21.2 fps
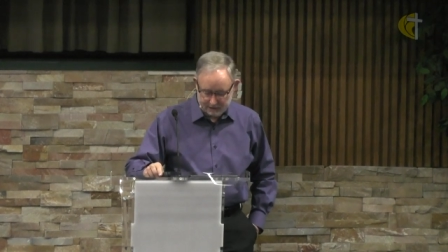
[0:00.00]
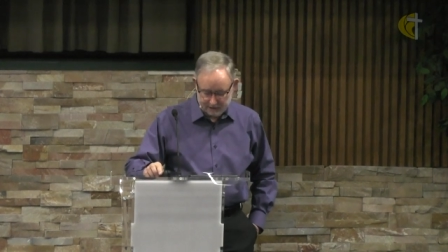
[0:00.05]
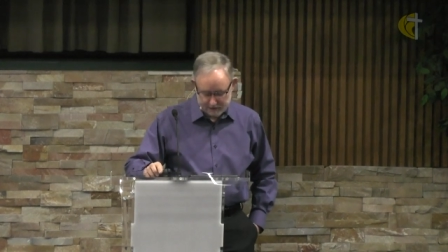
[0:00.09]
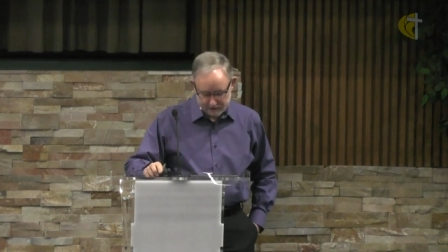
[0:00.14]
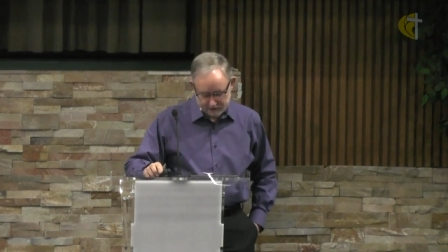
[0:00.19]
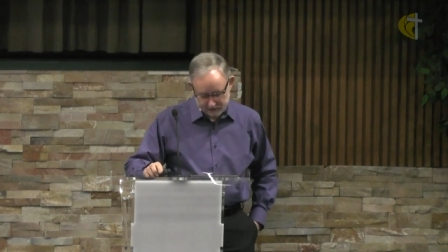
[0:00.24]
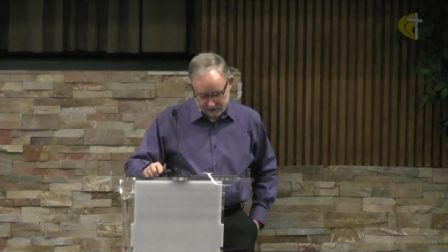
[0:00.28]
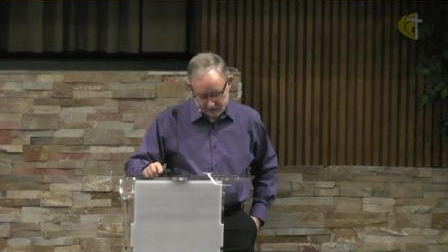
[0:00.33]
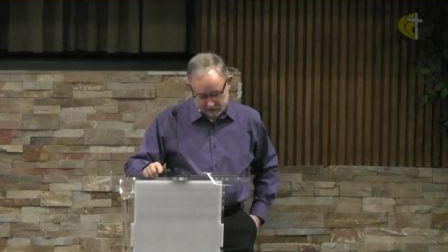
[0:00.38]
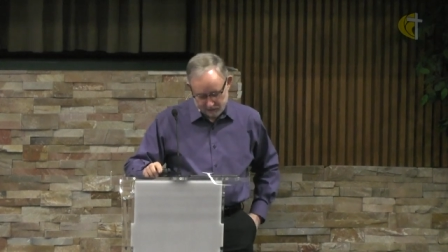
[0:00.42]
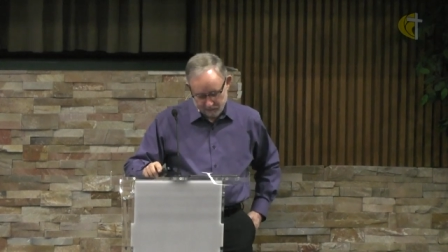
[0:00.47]
as
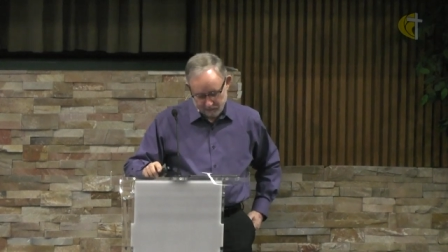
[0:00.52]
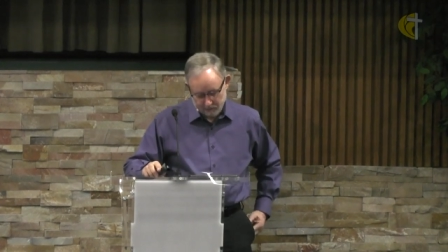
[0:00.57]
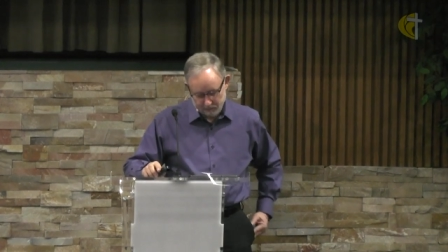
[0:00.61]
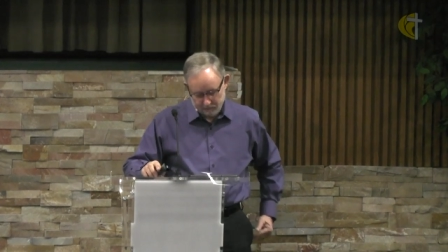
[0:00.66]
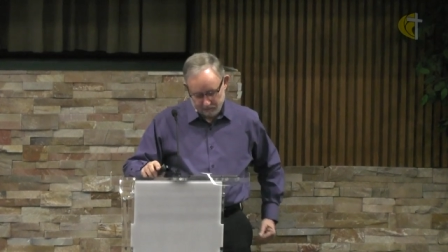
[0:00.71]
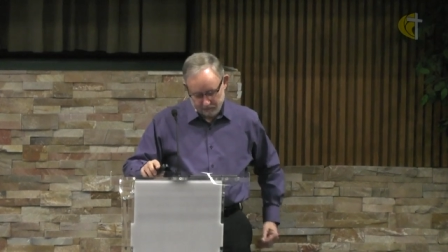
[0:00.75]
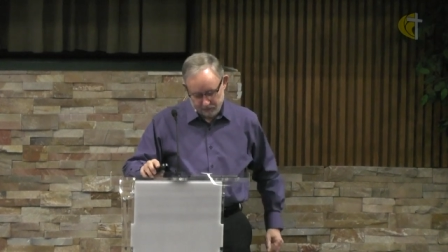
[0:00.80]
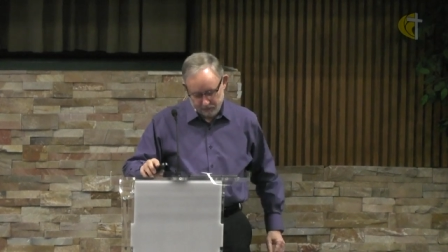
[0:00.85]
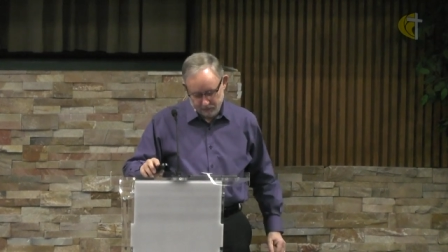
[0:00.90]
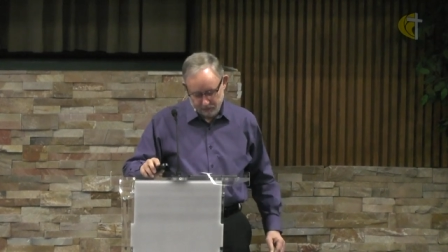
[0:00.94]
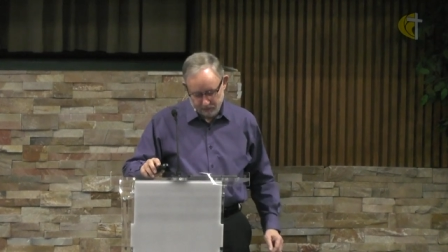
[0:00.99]
He
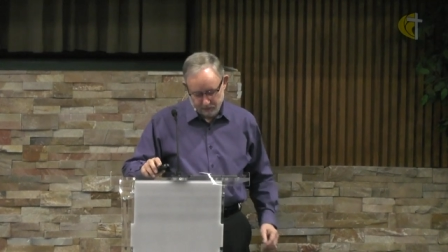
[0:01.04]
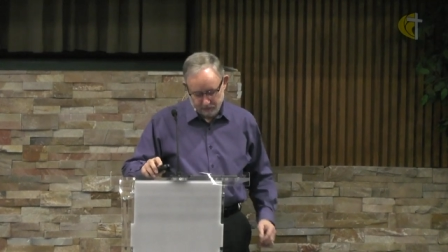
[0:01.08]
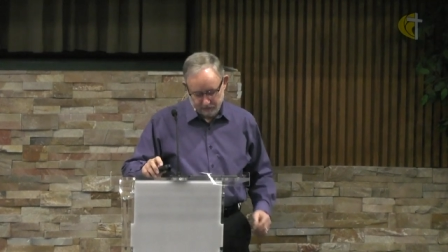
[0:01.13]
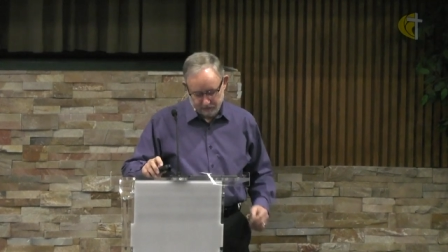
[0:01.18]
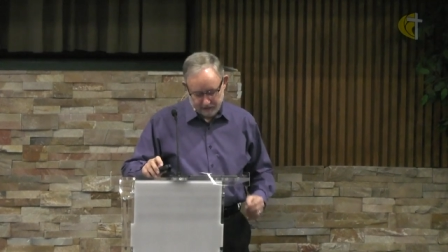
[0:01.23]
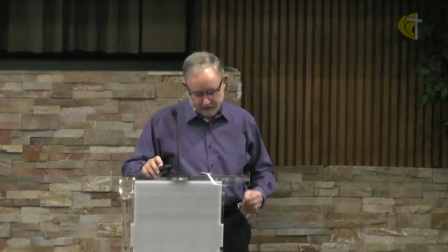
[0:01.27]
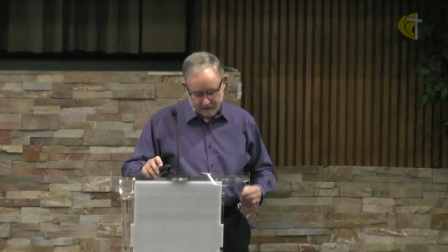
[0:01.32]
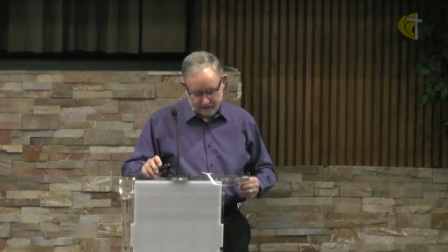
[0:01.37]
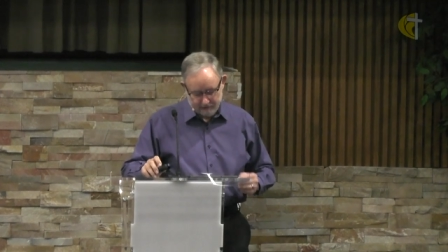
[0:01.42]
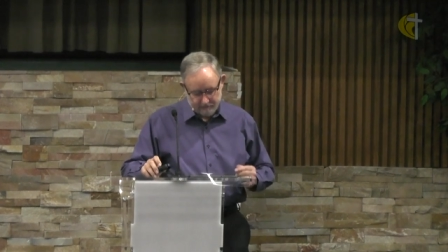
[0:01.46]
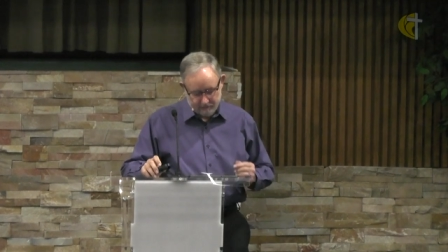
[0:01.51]
spoke truth
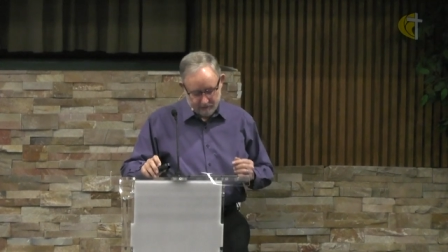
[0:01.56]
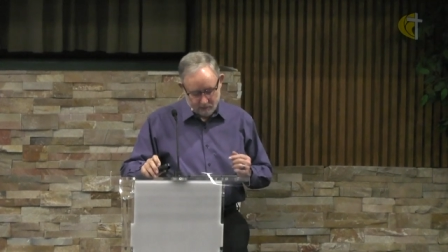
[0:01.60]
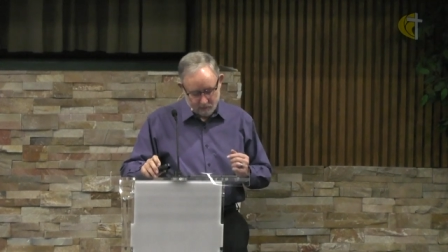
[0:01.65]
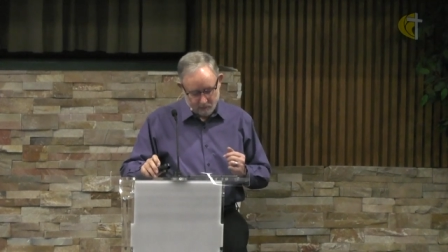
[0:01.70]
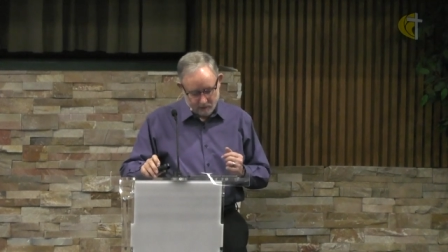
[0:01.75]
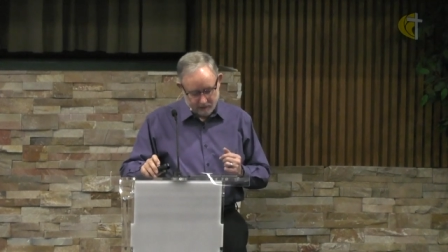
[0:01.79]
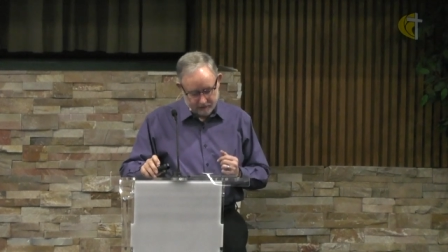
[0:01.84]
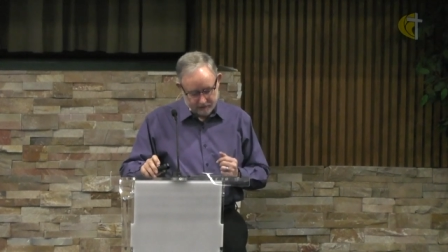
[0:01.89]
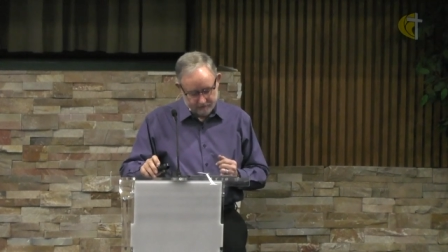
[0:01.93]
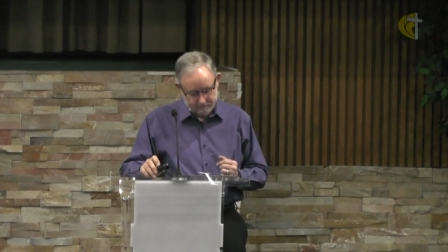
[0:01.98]
to everyone.